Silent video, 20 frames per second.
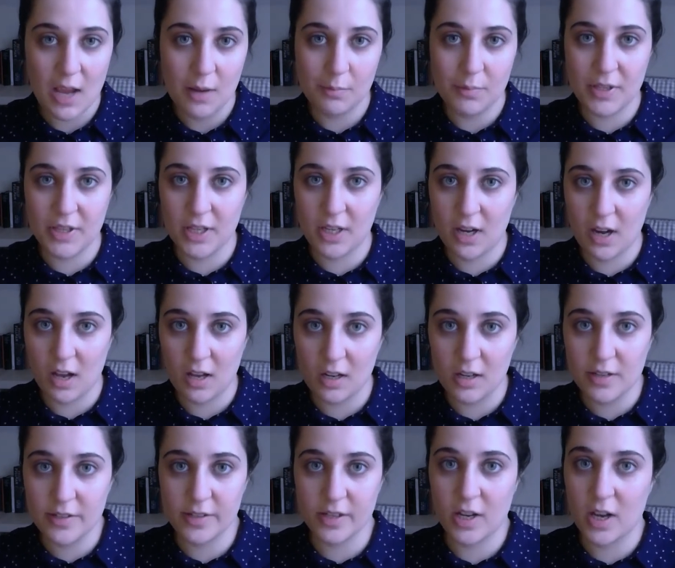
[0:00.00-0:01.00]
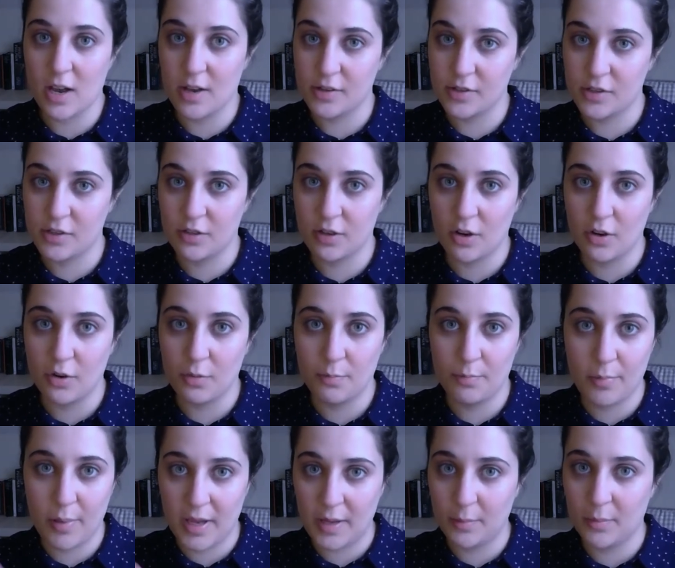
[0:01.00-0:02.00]
But the colours are so
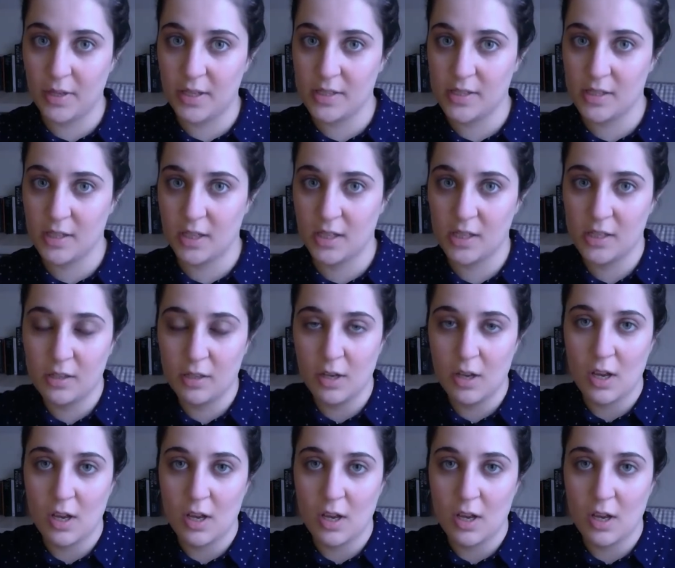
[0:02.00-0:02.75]
pigmented